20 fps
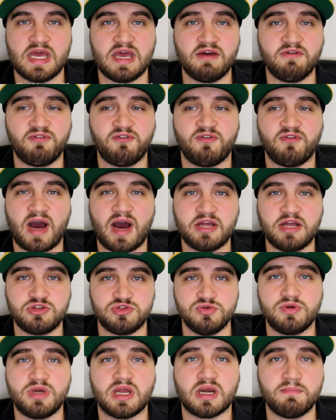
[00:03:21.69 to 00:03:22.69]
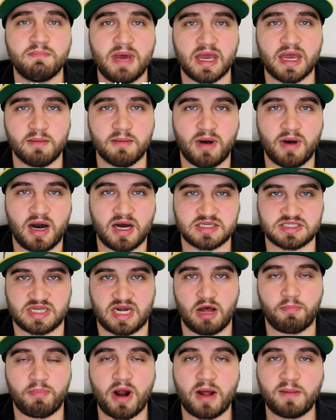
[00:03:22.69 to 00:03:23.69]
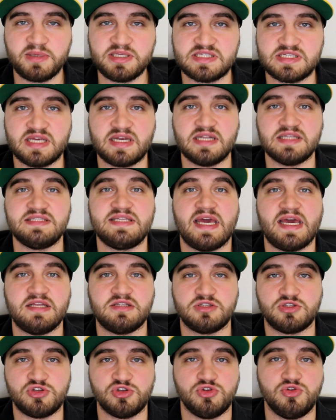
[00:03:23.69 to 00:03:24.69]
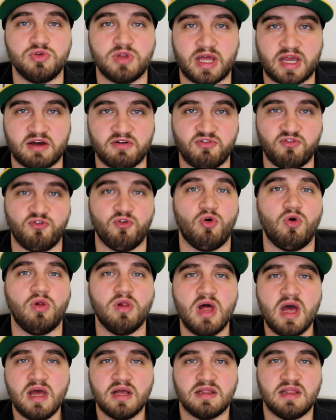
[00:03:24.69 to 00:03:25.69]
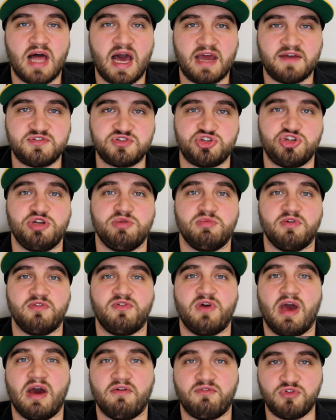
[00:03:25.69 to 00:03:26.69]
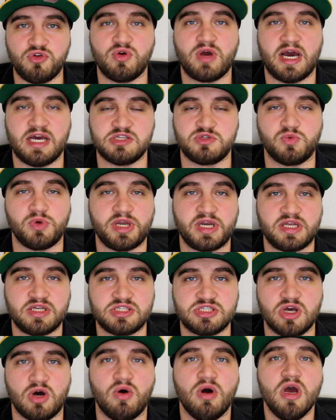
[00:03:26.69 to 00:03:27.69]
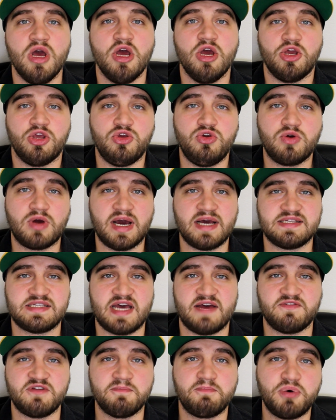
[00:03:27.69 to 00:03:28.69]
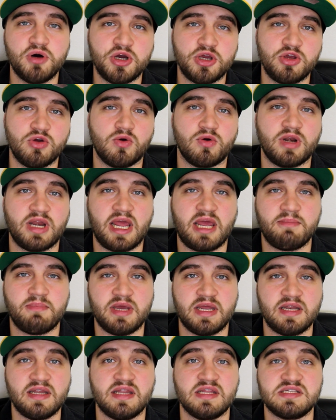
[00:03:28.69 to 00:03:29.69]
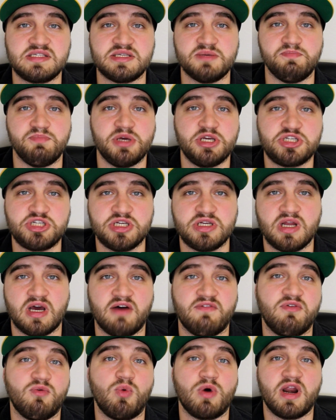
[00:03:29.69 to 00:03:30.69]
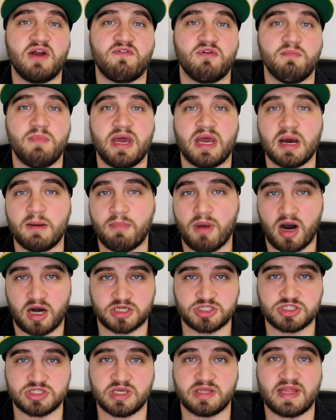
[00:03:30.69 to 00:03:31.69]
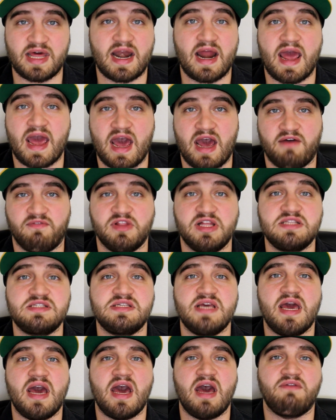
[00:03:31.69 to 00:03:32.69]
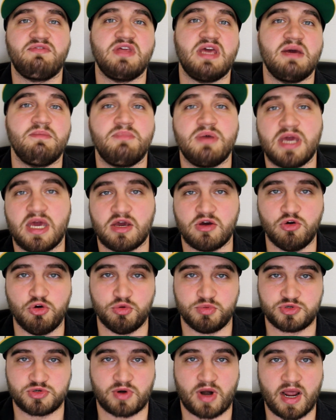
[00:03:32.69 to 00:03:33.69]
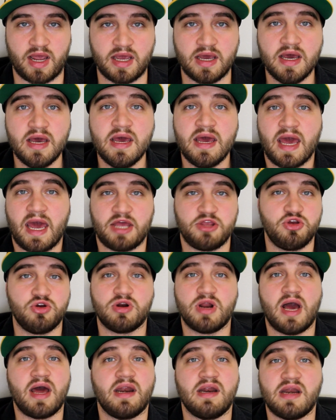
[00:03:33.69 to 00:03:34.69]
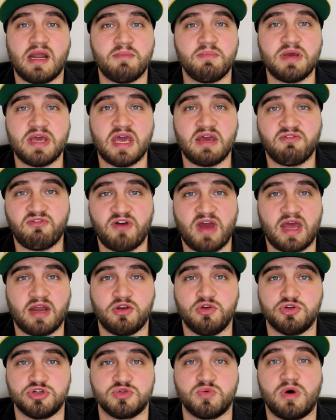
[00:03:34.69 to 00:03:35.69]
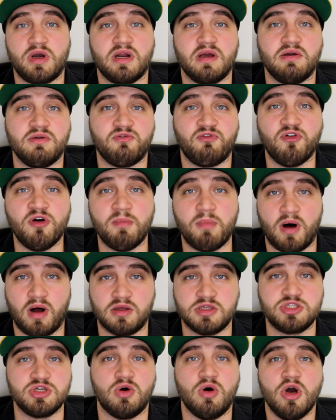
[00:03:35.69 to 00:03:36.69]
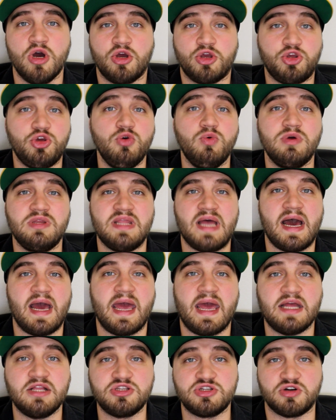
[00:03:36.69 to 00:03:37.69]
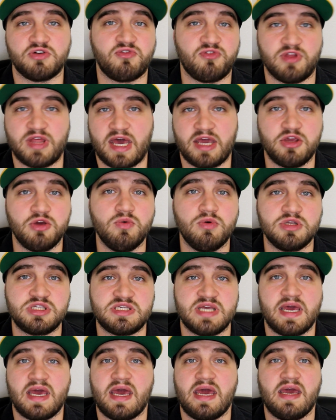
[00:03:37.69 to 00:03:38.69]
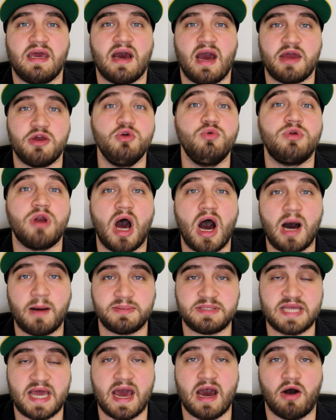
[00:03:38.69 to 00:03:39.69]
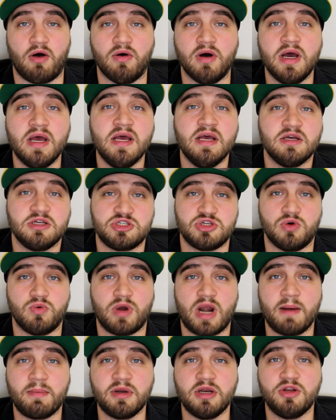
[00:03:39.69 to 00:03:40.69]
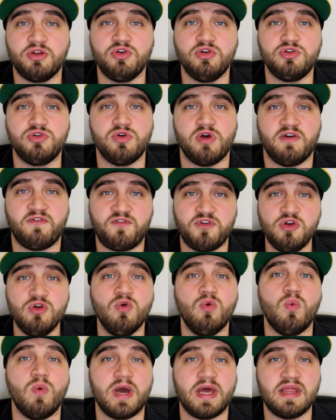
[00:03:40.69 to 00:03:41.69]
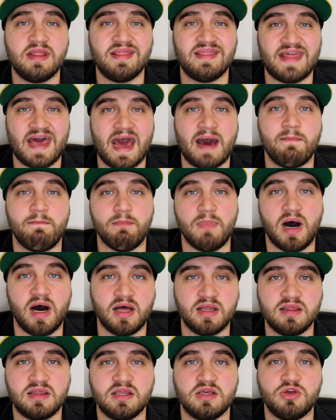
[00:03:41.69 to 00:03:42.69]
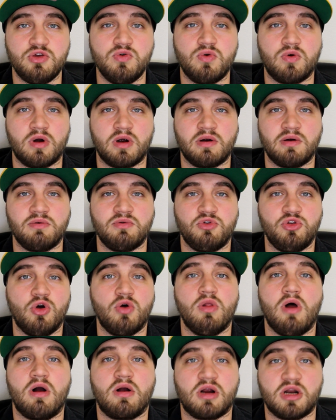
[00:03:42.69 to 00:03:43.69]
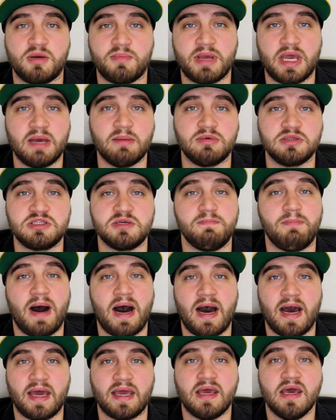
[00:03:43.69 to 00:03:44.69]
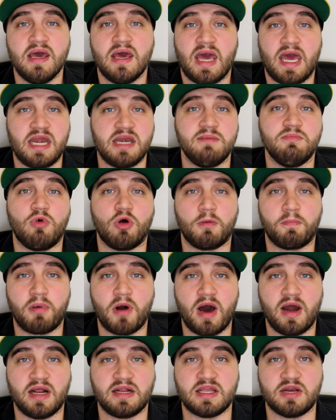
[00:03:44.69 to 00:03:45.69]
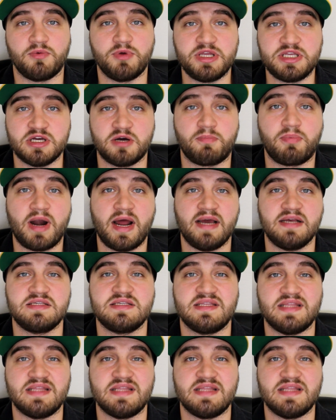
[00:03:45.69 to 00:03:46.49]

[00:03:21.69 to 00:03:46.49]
If I do get a Mega Box, and I'll probably set a date to do like a full live stream of you guys winning. So you guys have to put your name in the submission of whatever Mega Box that I have. Let's say I have the NBA hoops, right? And you're not an NBA fan, you just want football. So you would not enter for that. You would say, hey, you would opt out. So what I'm going to do too, if you win that month, you are no longer going to be able to buy any more product at retail price.